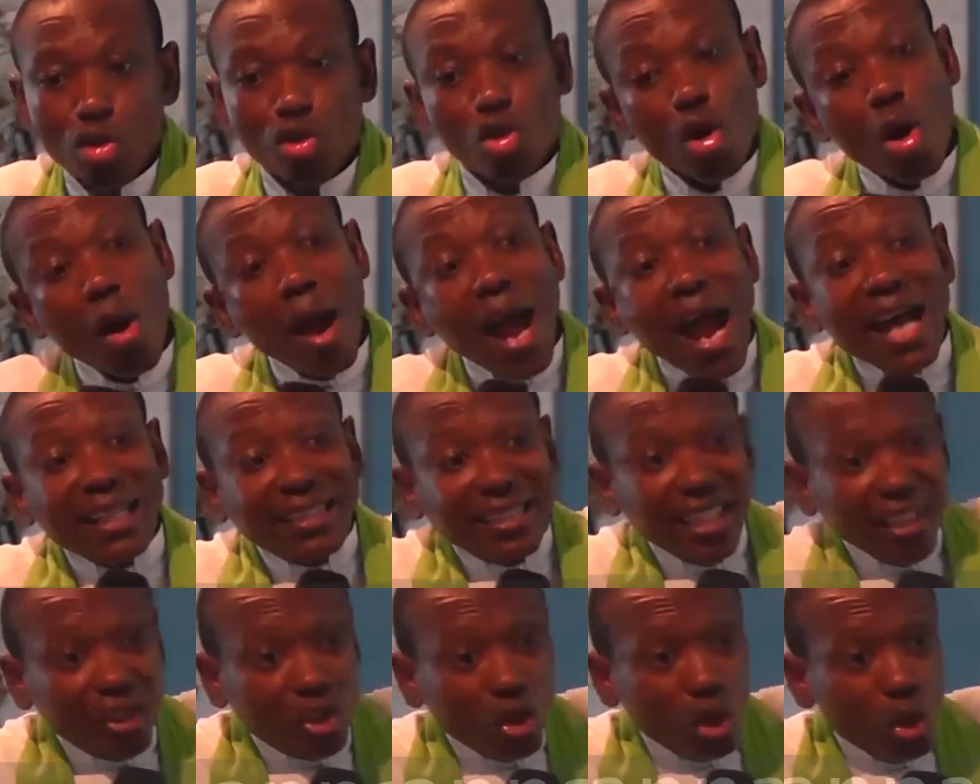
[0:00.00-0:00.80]
Your
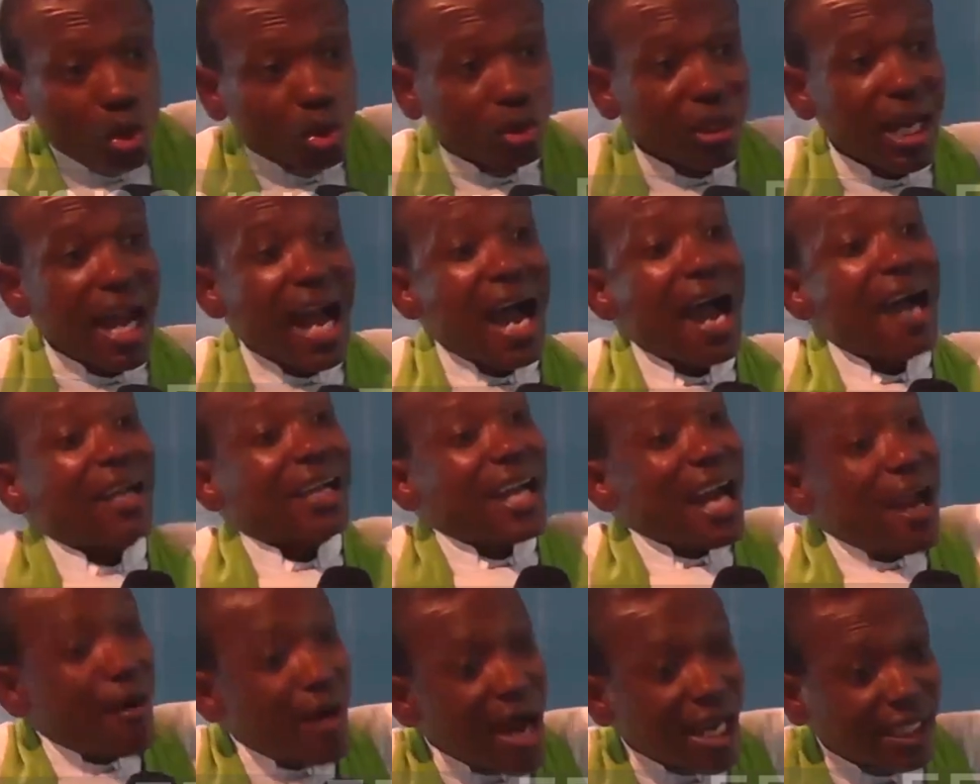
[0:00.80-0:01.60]
attitude, our
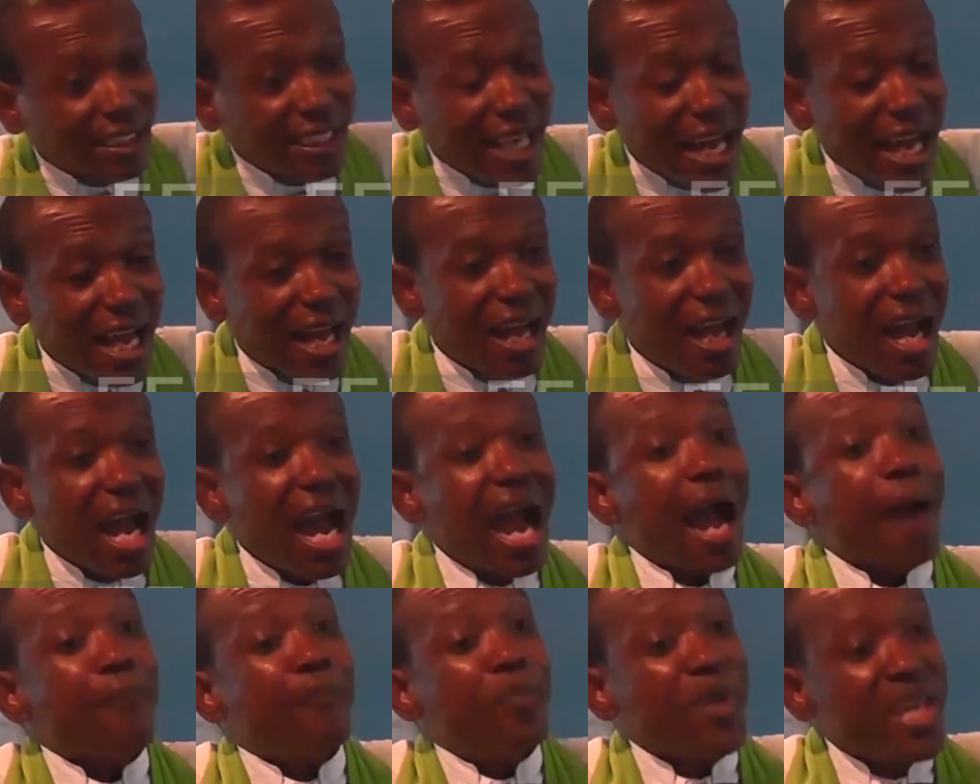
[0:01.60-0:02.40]
character,
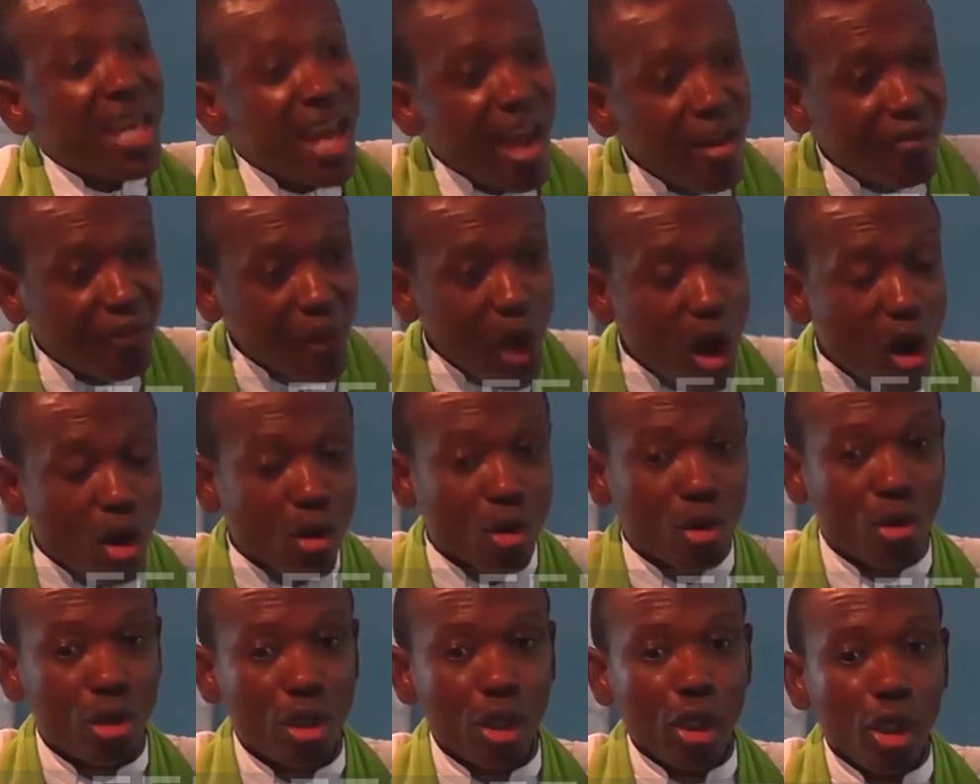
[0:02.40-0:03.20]
our behavior
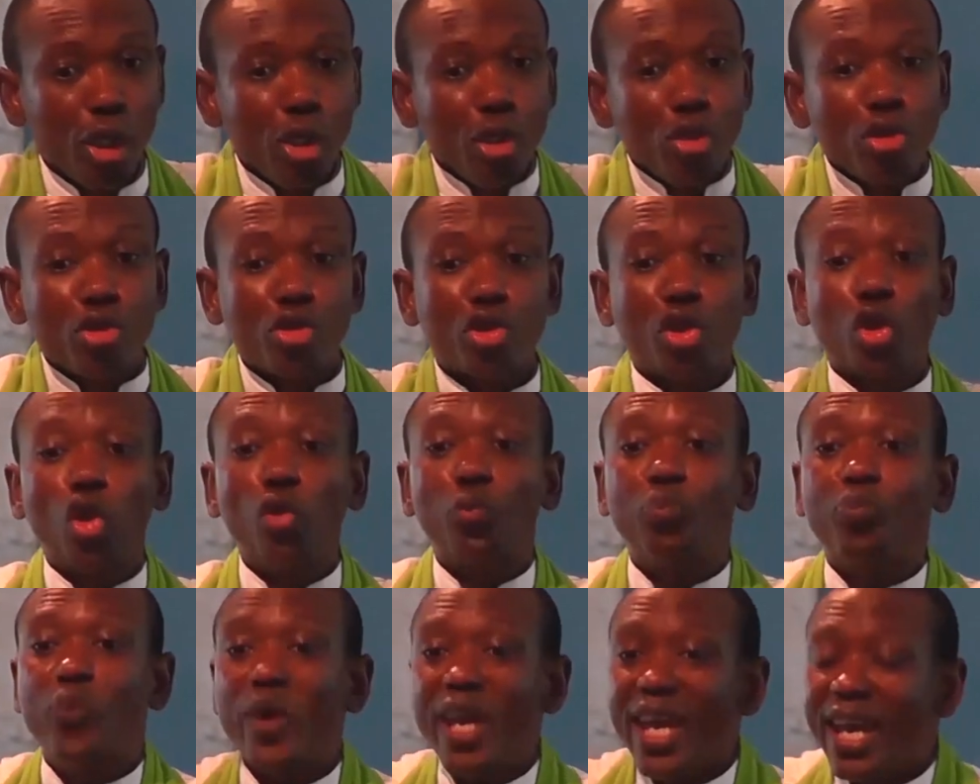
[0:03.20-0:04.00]

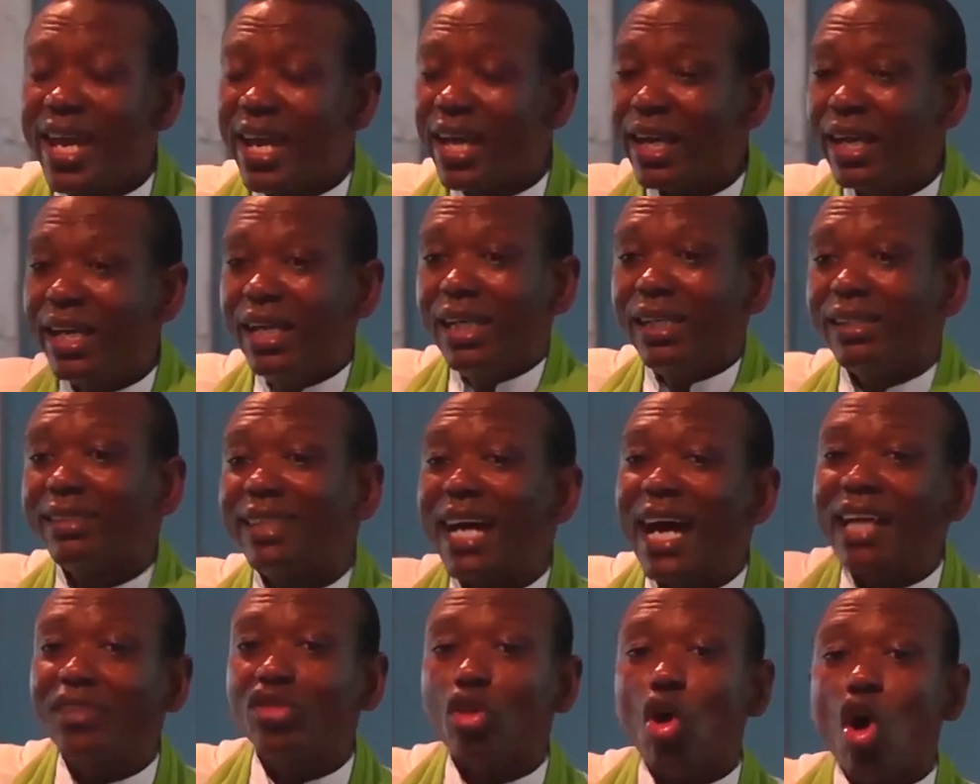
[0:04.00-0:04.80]
should be
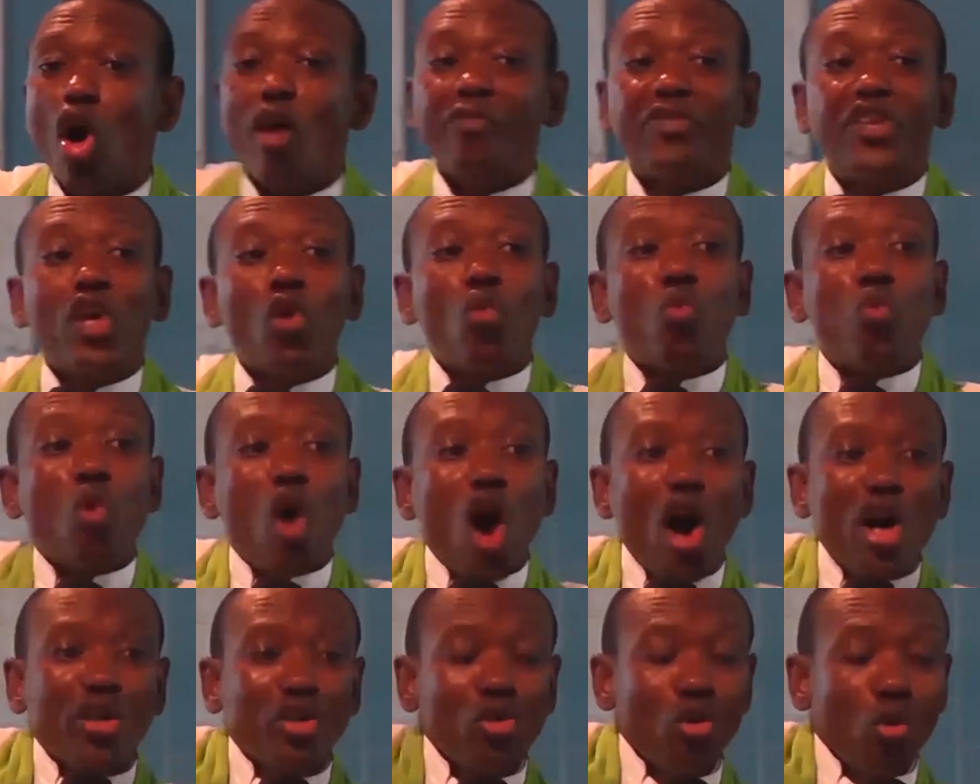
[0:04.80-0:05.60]
that of the
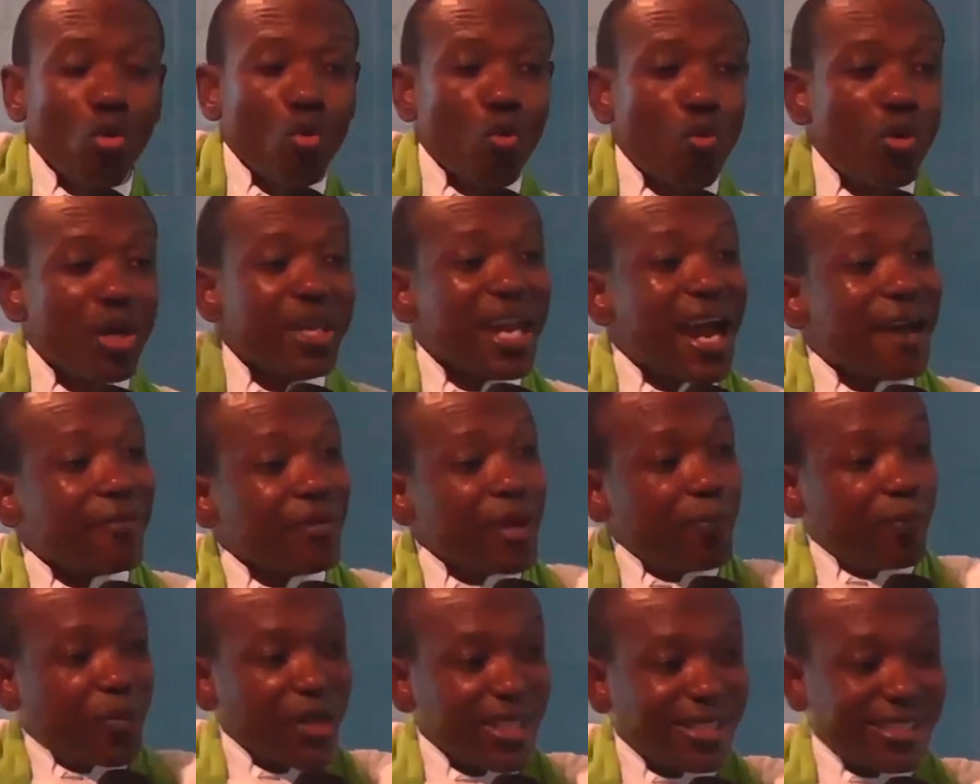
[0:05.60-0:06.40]
one we are
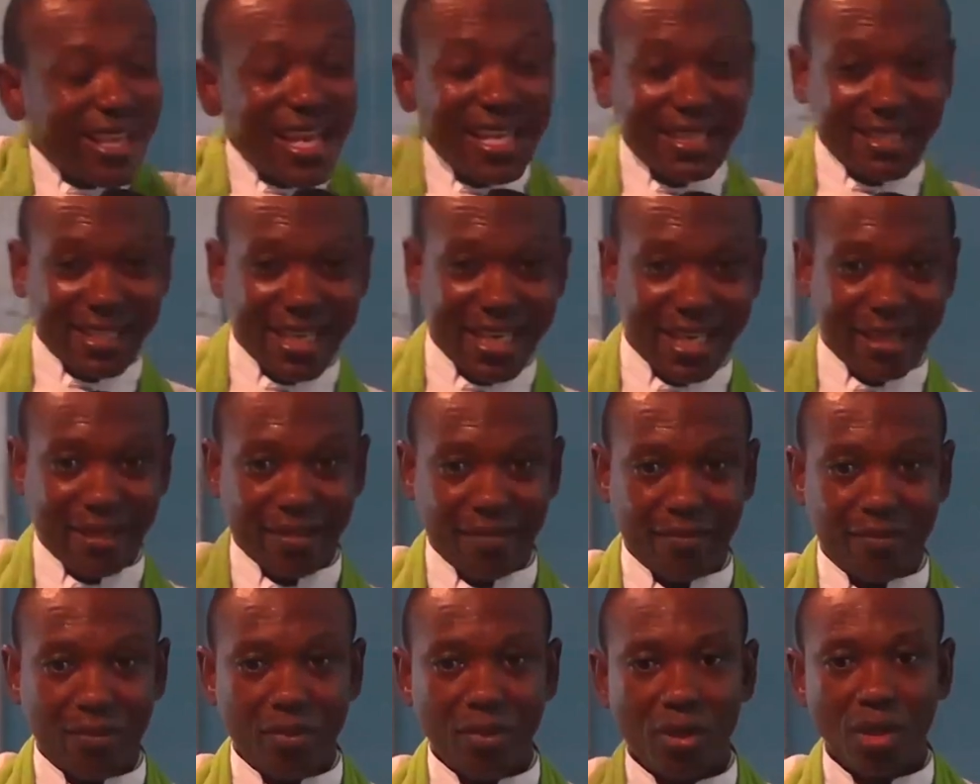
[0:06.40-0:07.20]
representing.
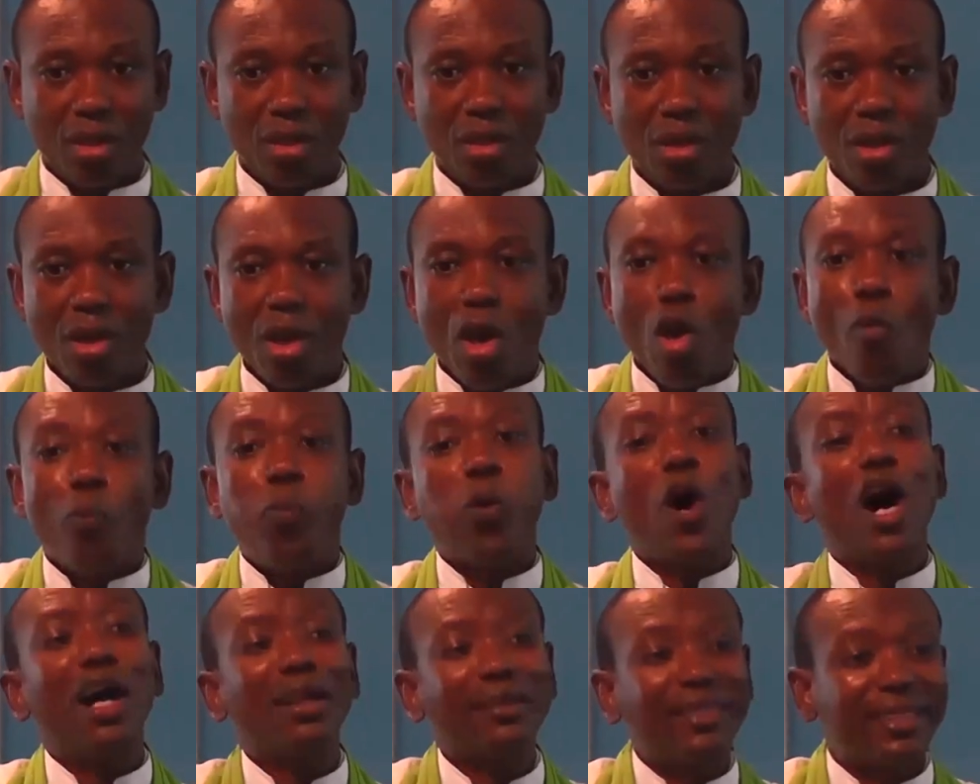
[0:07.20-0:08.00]

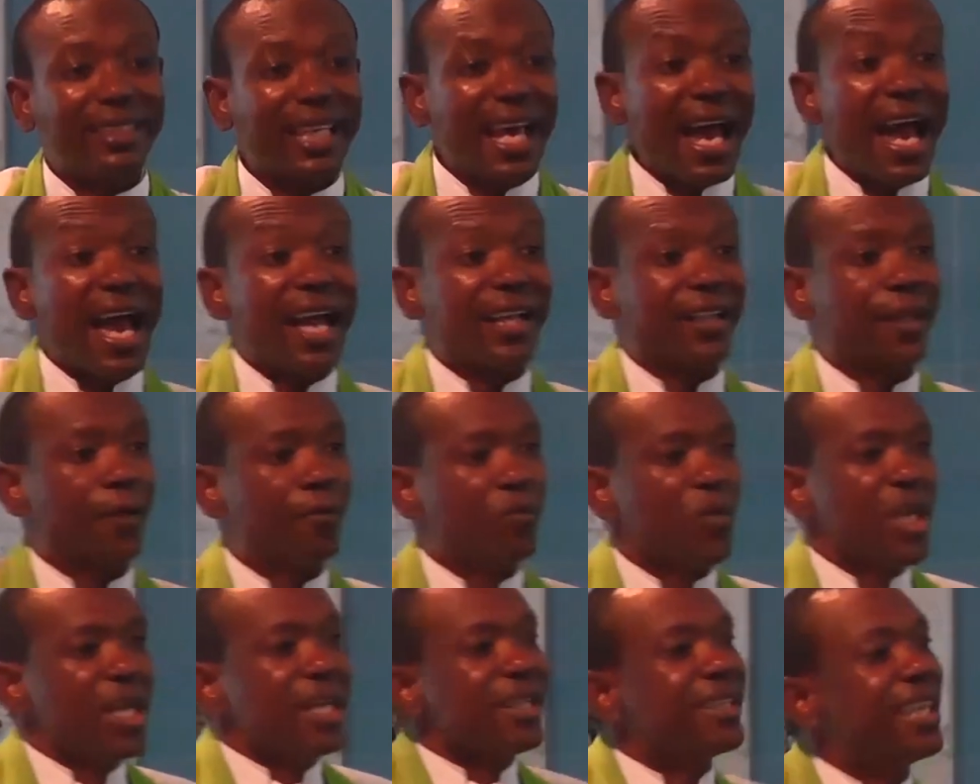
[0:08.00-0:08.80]
Paul said,
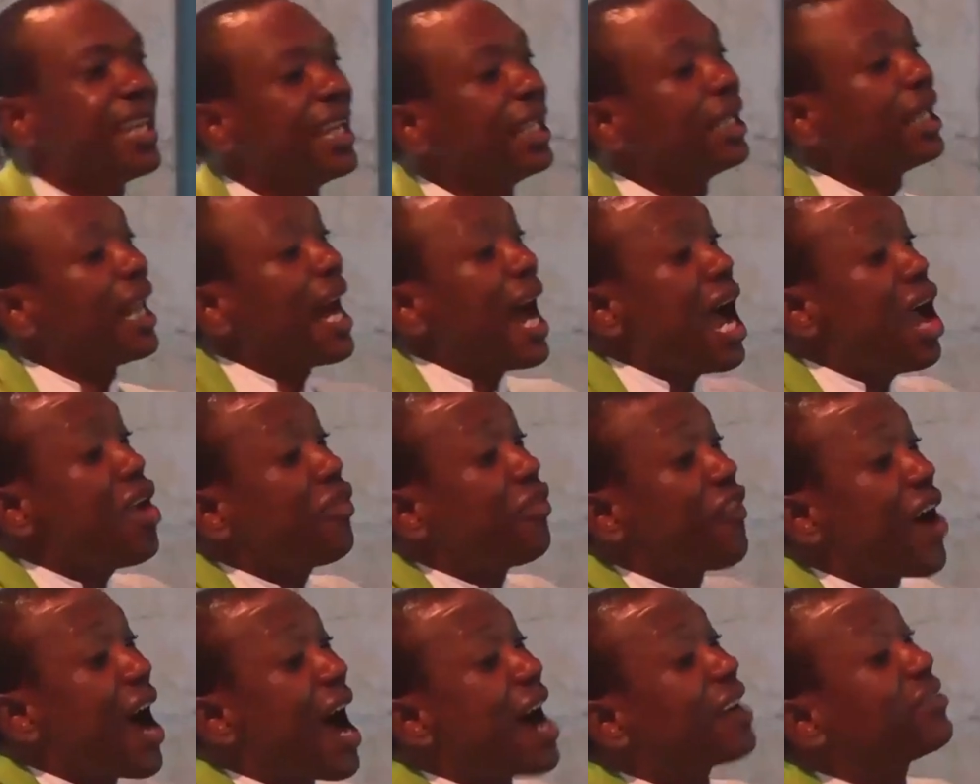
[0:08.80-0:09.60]
the
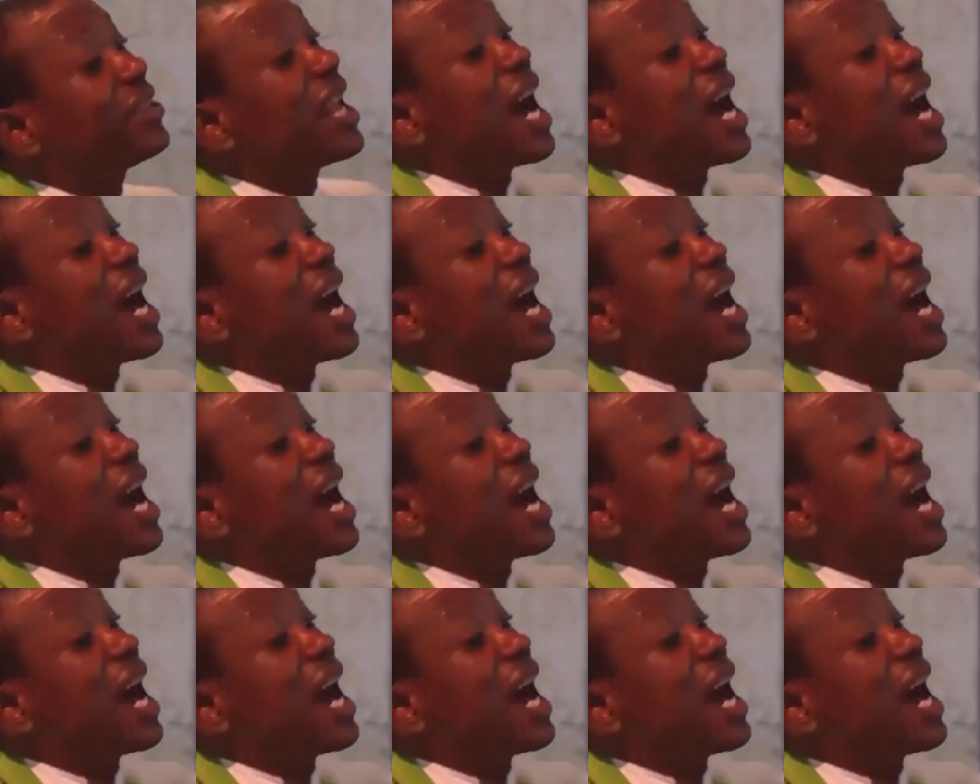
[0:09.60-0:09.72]
life I